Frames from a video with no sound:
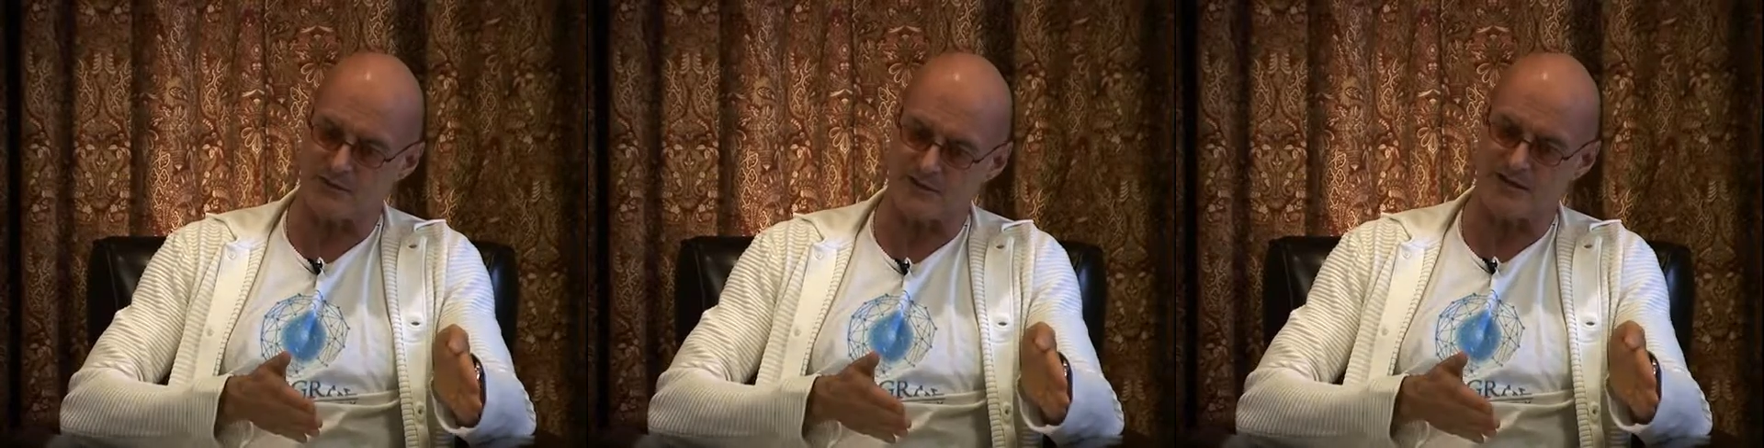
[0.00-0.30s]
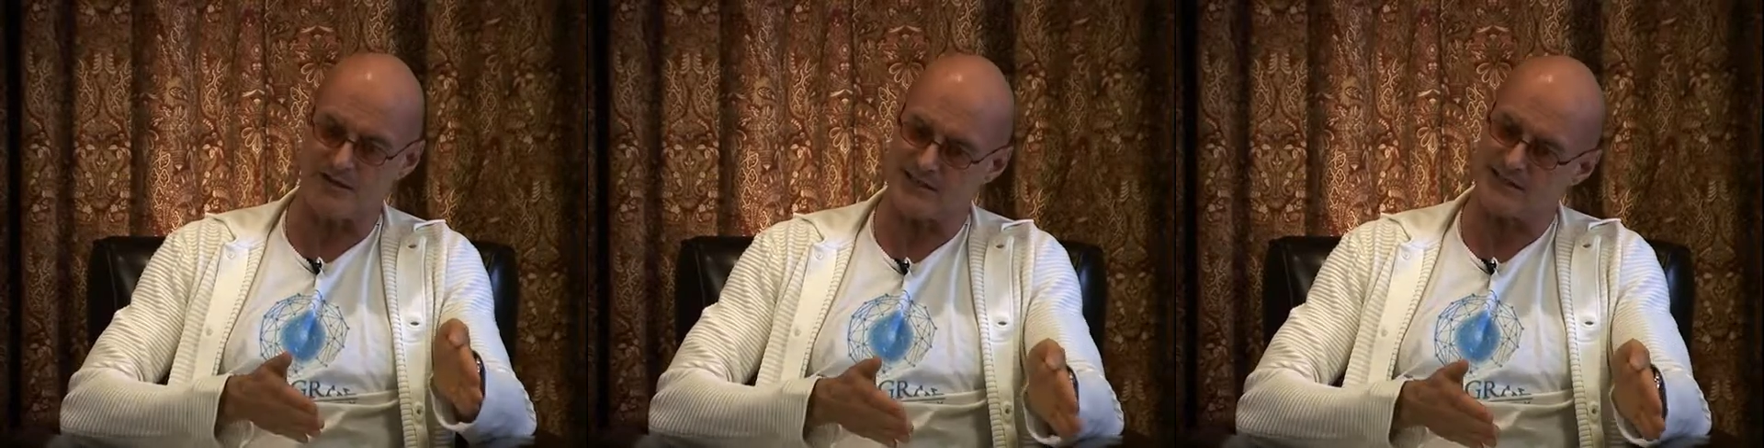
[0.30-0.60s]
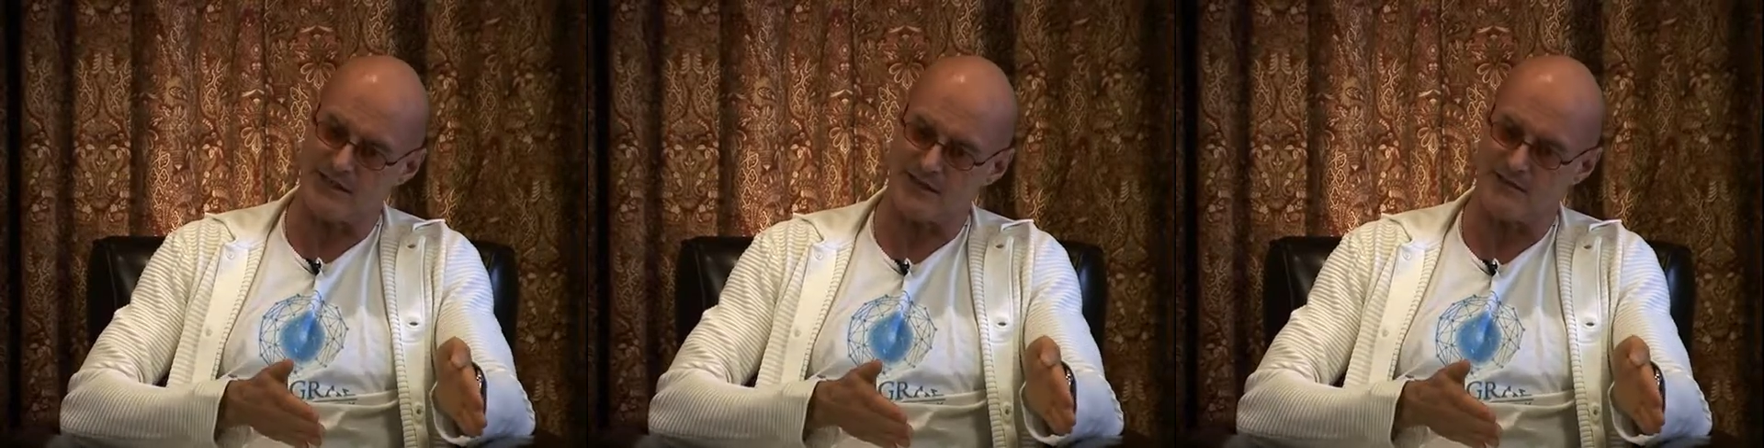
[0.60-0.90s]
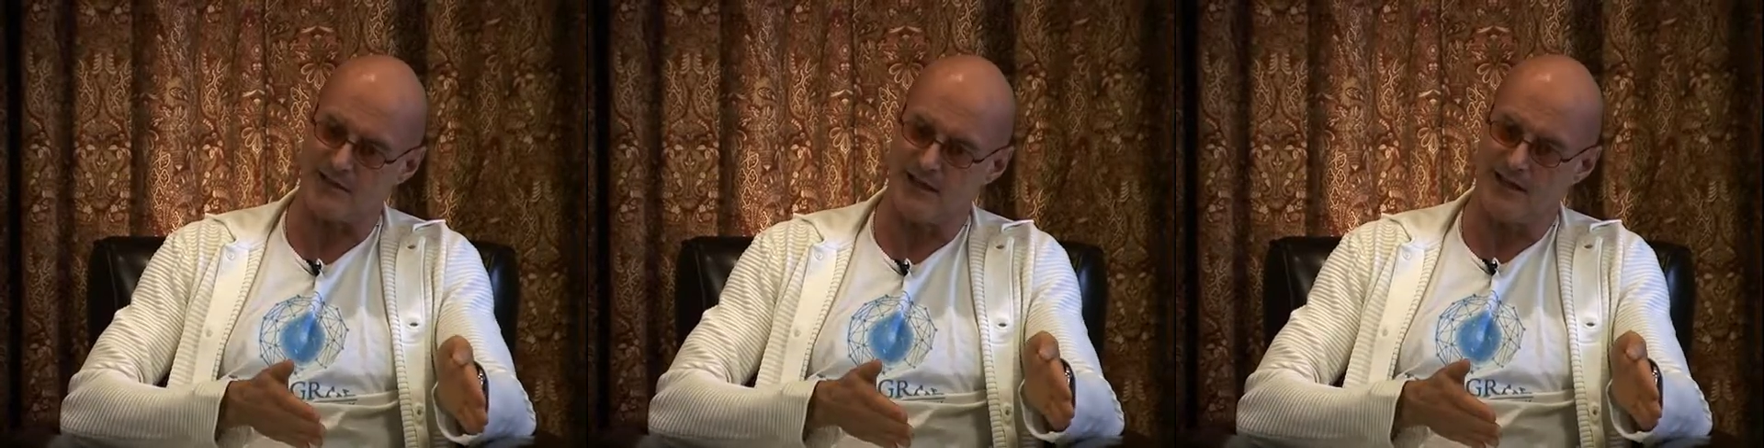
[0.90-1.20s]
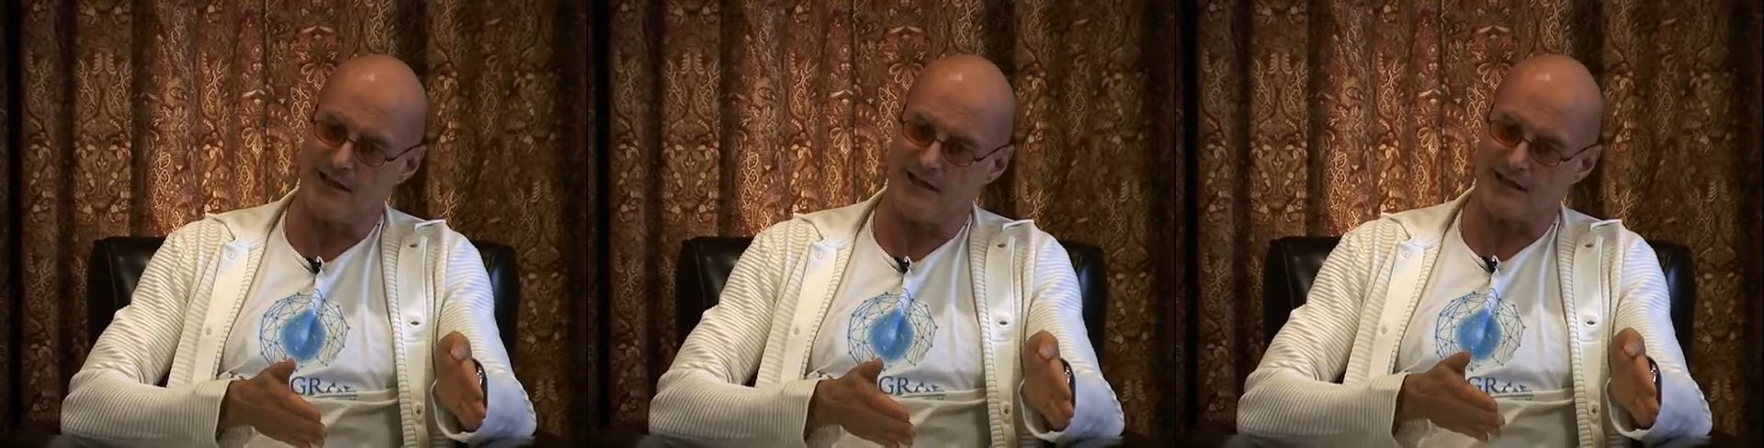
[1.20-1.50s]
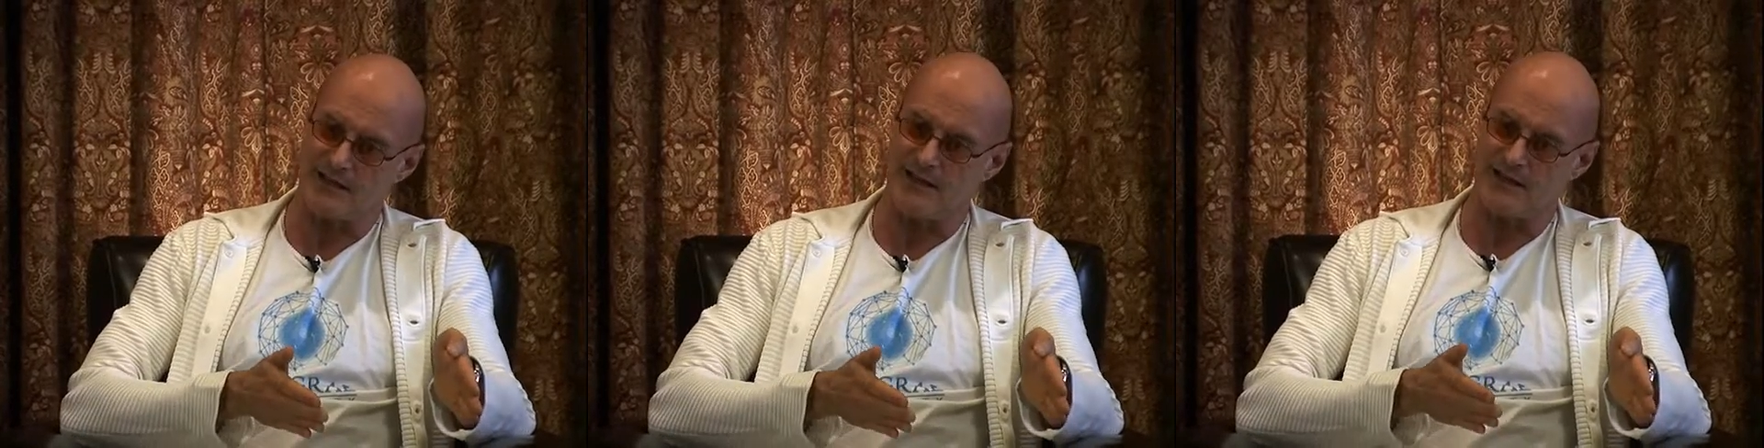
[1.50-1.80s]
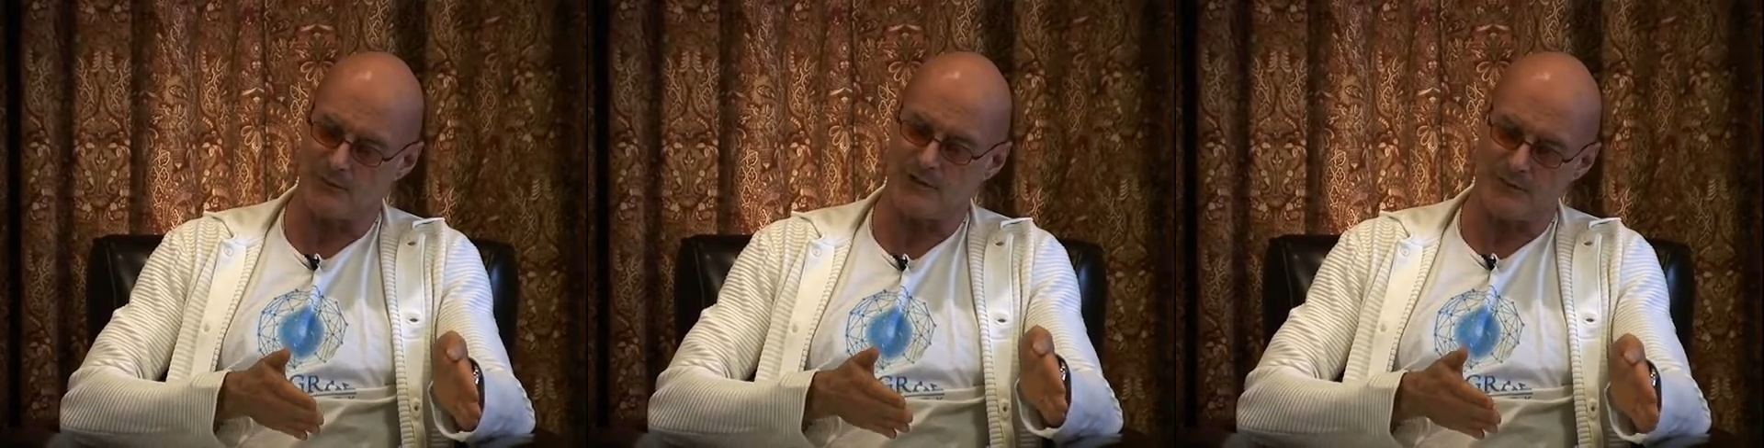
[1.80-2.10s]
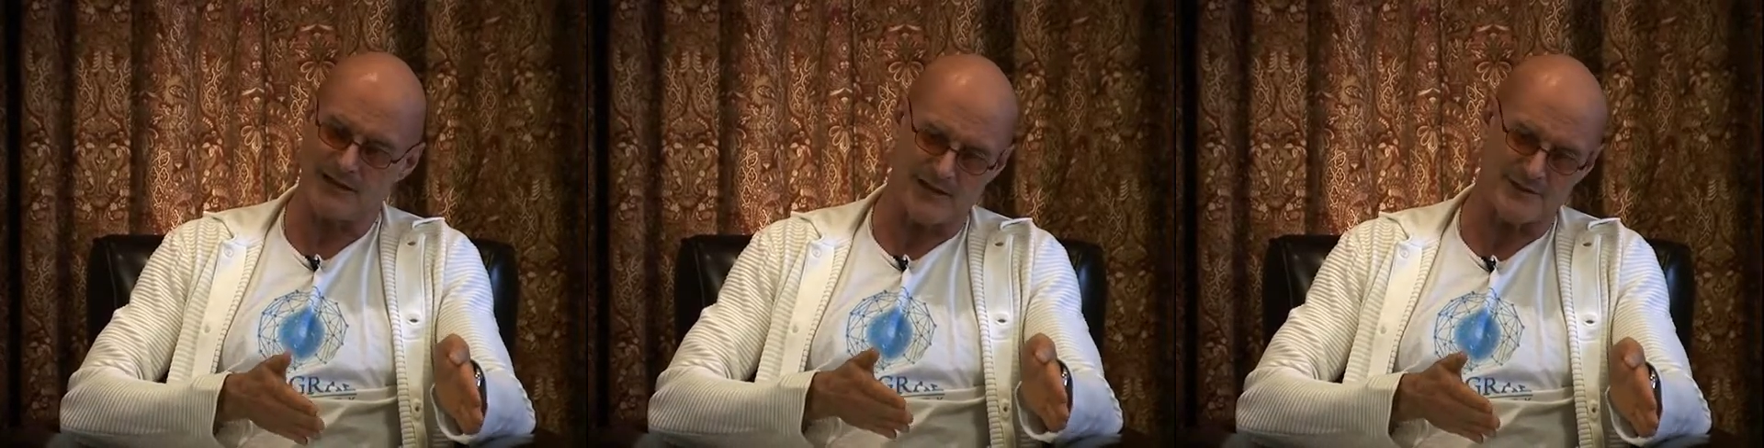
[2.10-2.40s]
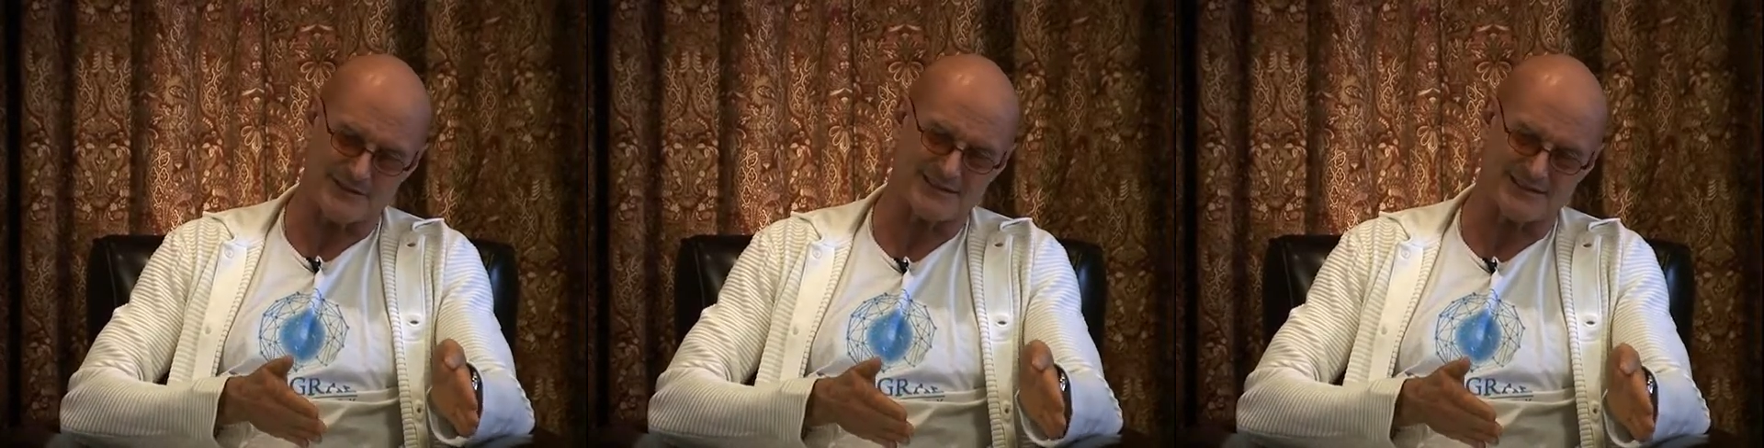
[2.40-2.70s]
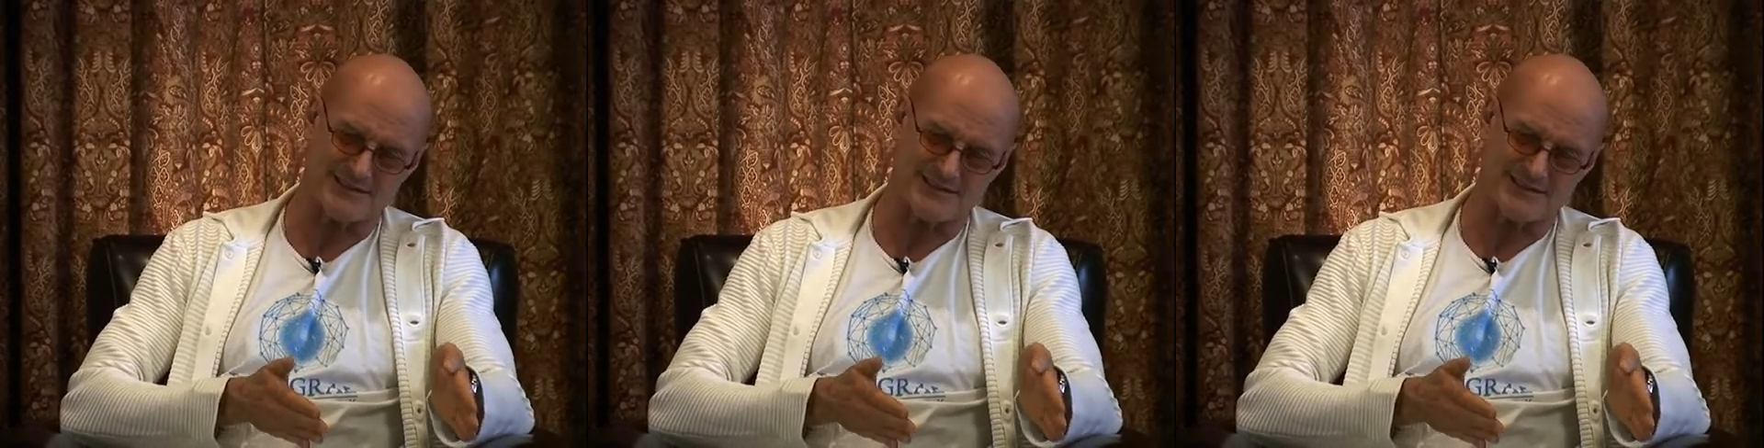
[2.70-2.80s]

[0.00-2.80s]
work on the self that it really becomes